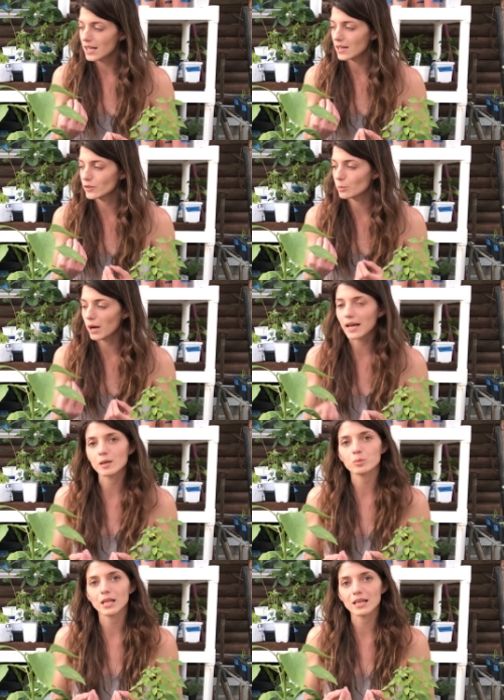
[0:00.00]
if you're
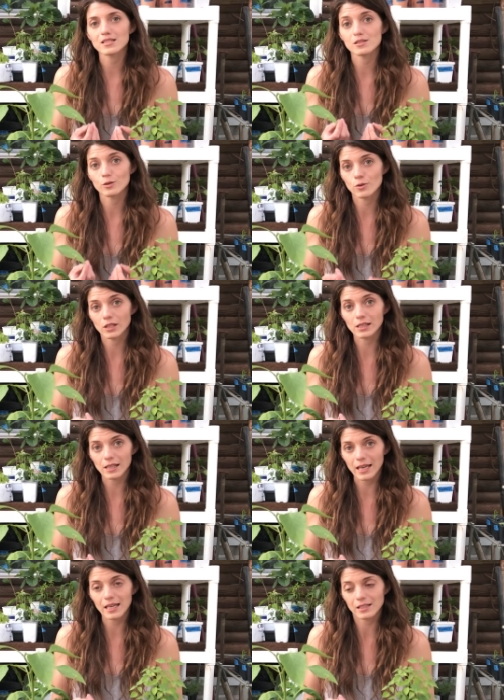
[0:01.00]
buying plants that are really
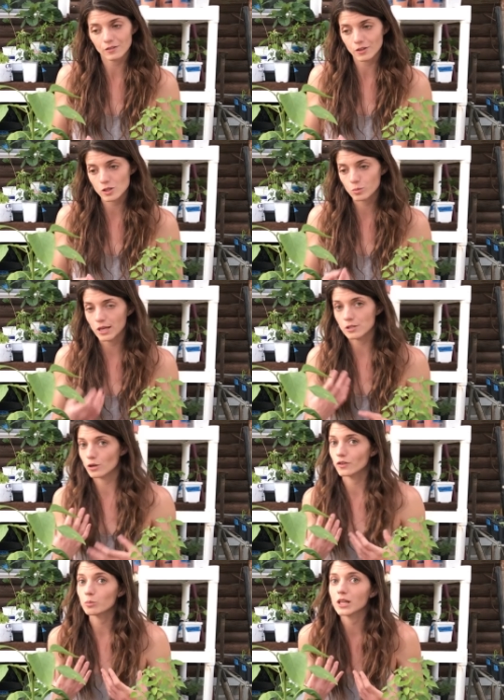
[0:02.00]
leggy in the first place,
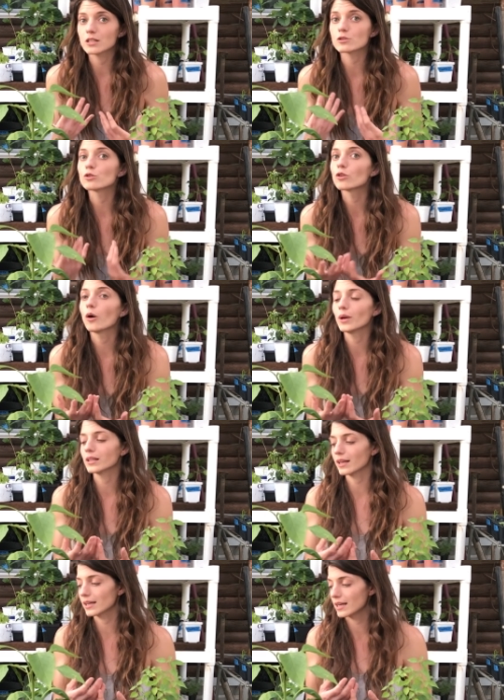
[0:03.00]
or if your plants are
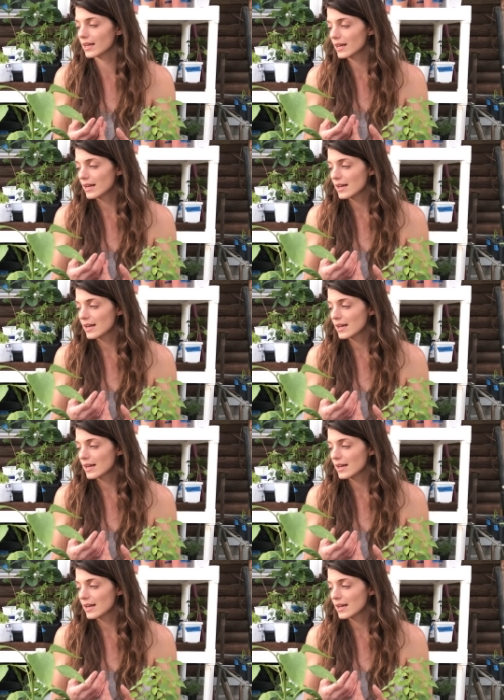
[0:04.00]
growing leggy,